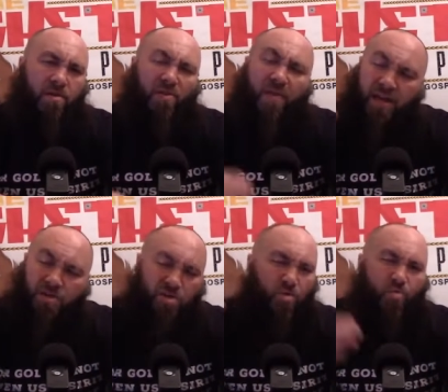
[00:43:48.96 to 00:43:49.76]

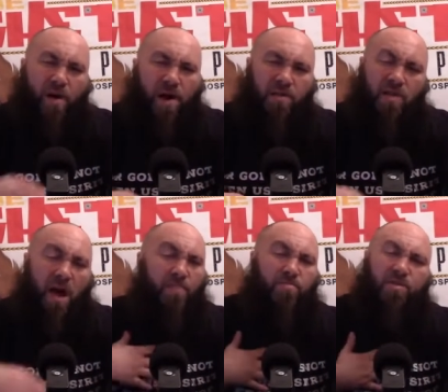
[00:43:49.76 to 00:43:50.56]
Thanks to Christ.
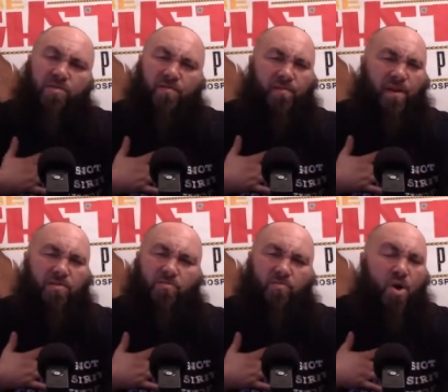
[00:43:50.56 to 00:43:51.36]
I'm just a
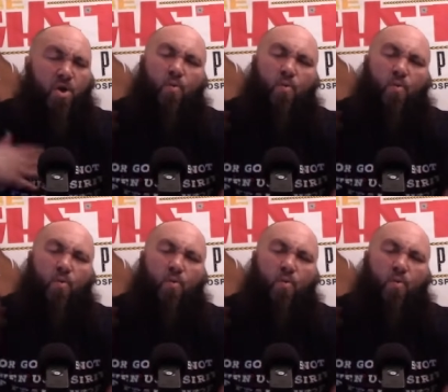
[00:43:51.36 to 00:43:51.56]
vessel.